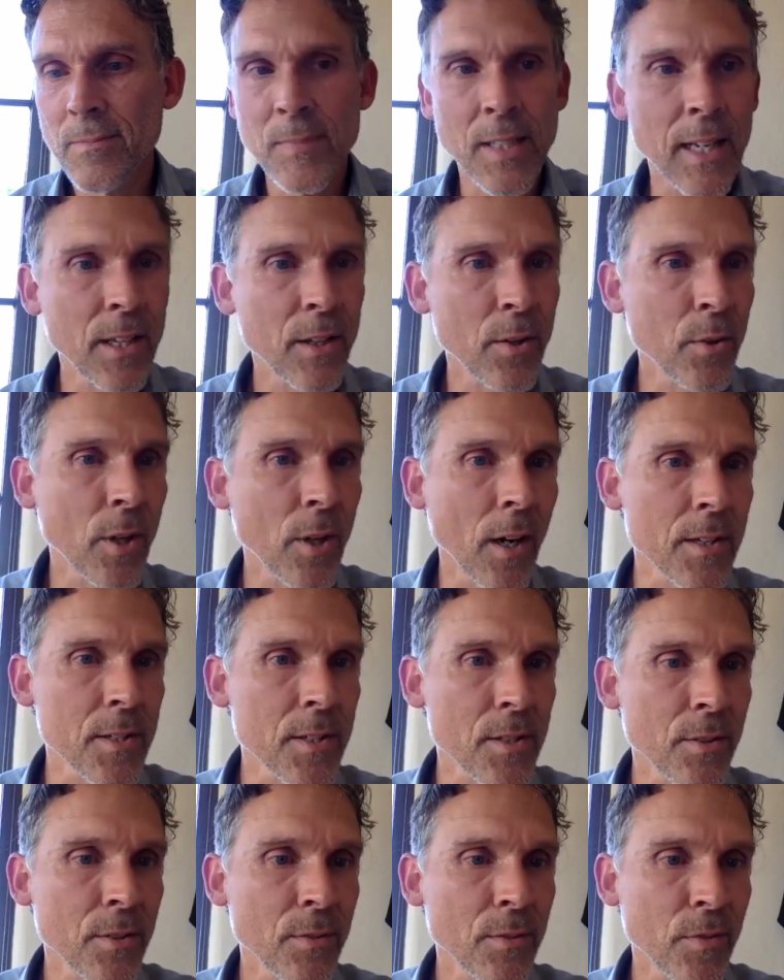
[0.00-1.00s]
thank you,
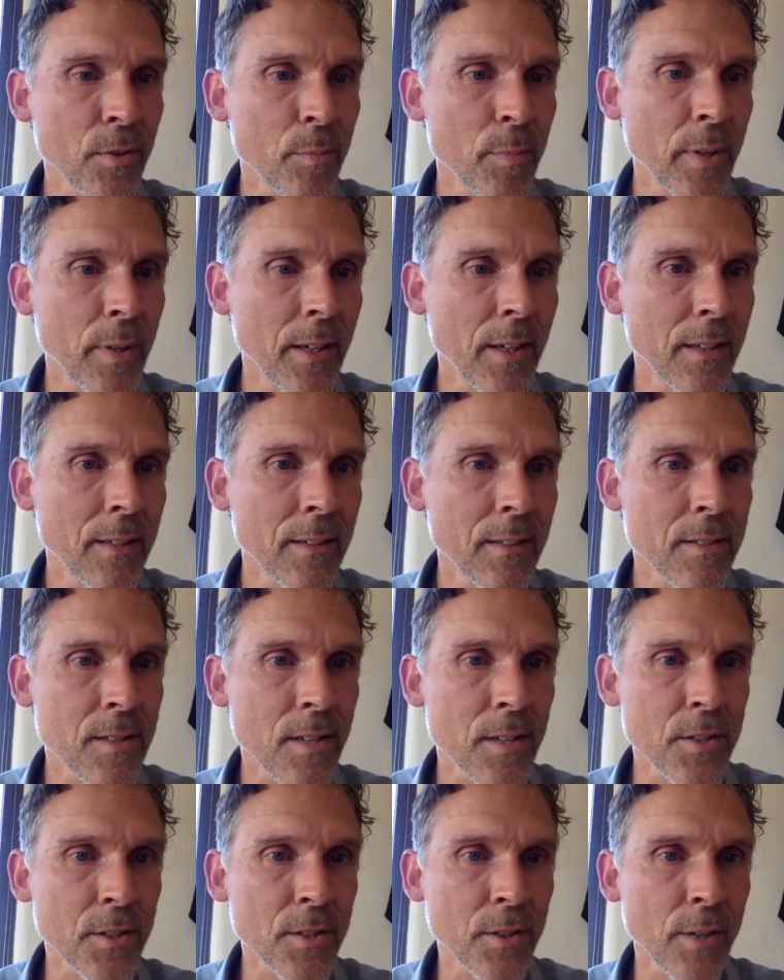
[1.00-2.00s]
Kazu, for being
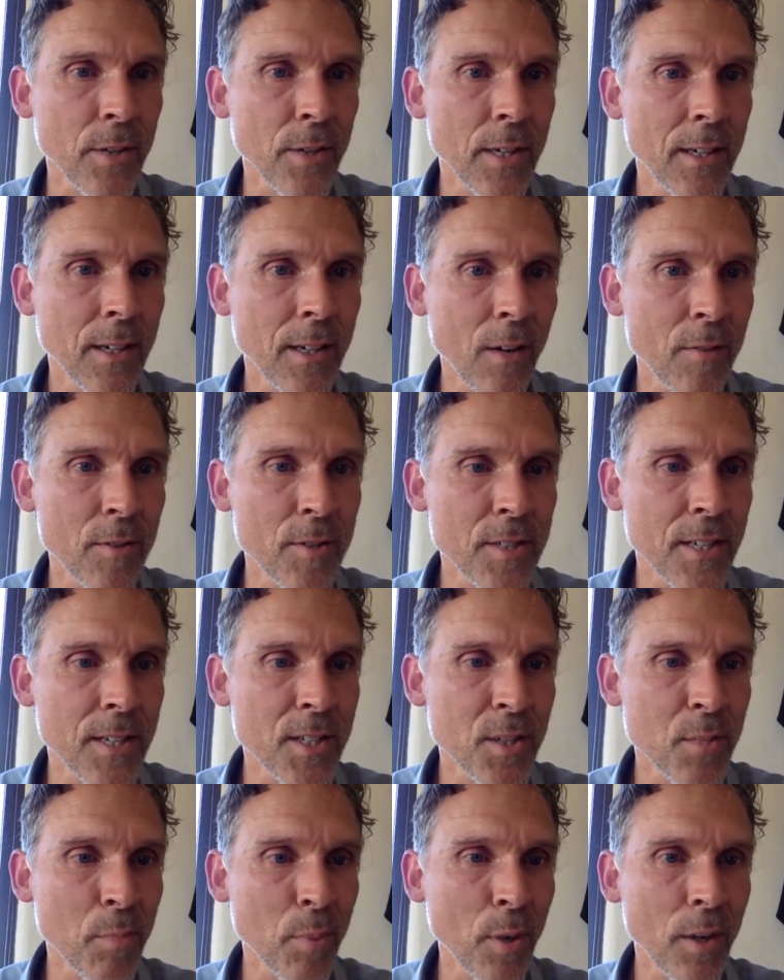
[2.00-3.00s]
such a great
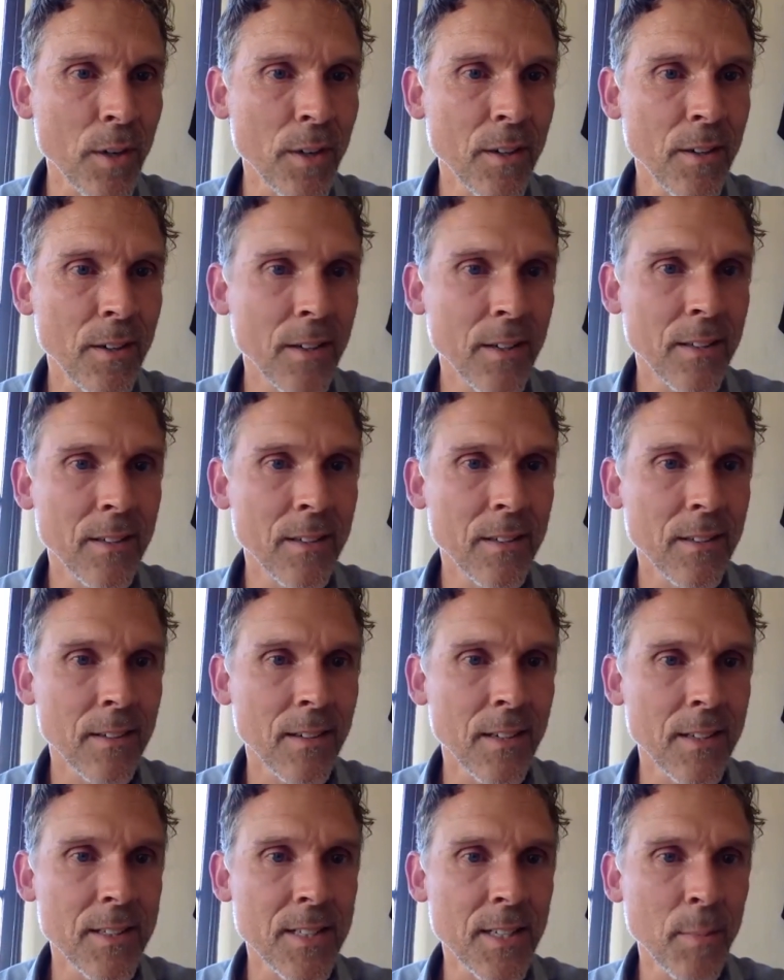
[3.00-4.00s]
conversation partner
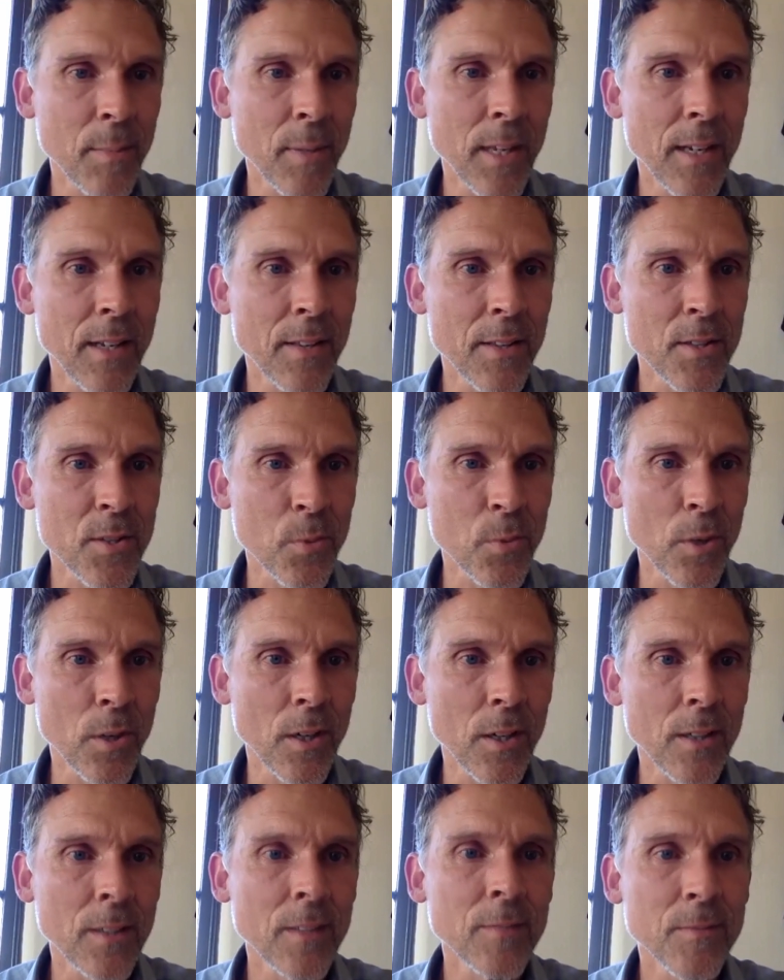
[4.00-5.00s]
and teammate in this
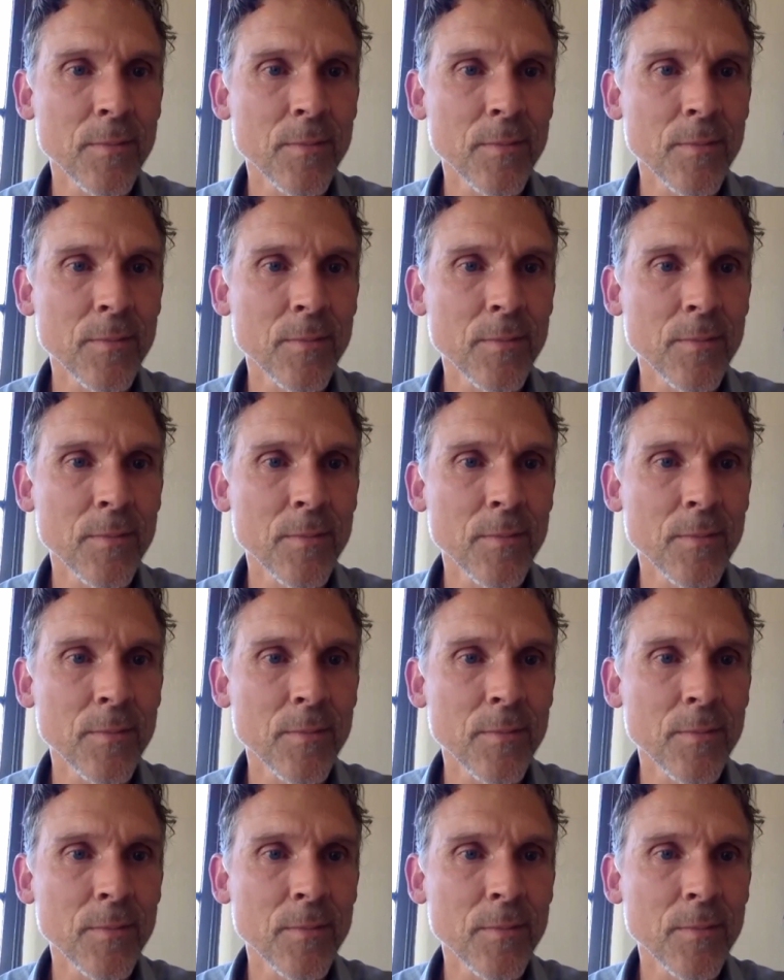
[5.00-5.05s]
work.